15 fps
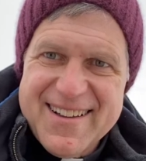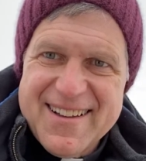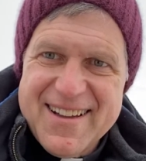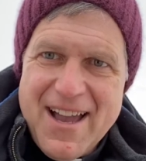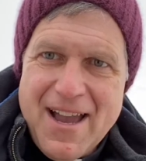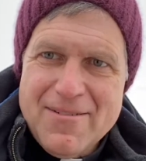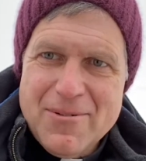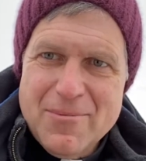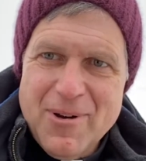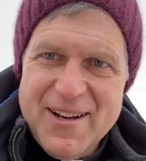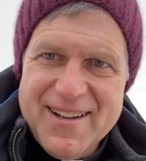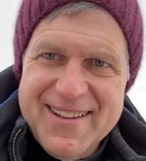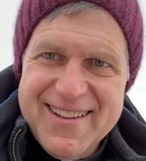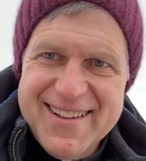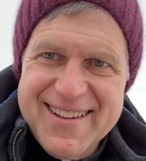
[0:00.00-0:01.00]
Hi
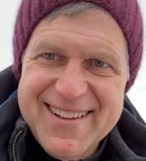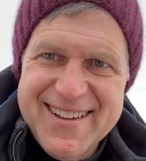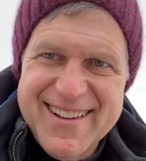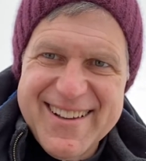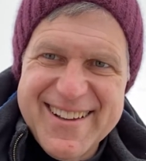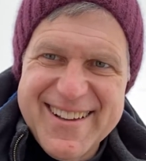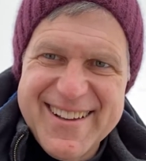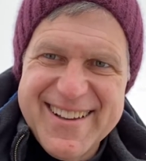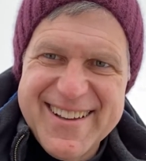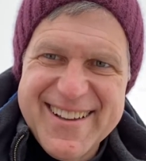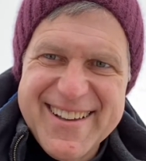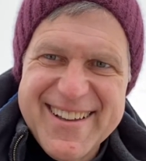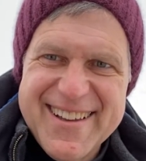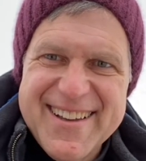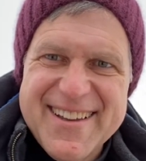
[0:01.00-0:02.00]
everybody.
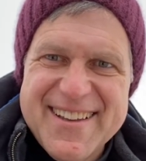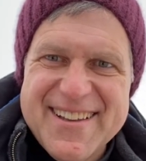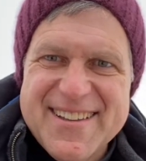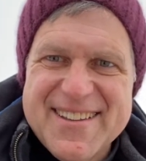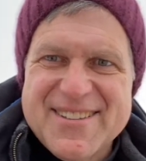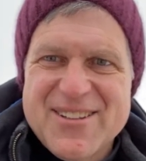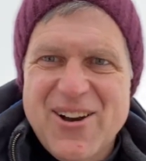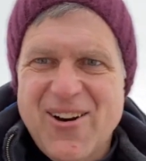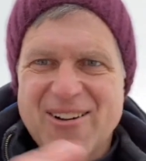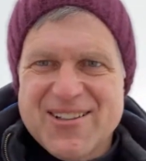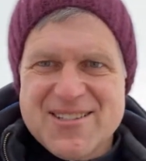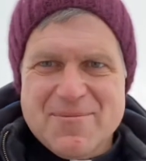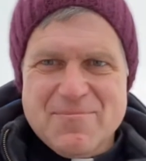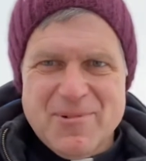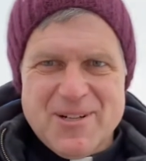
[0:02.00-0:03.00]
So this
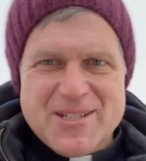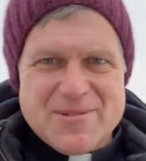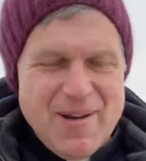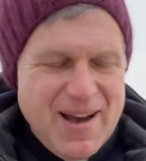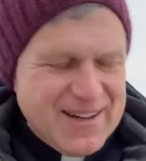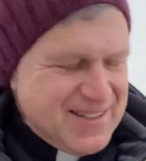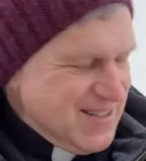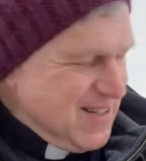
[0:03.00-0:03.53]
is a pretty spot, isn't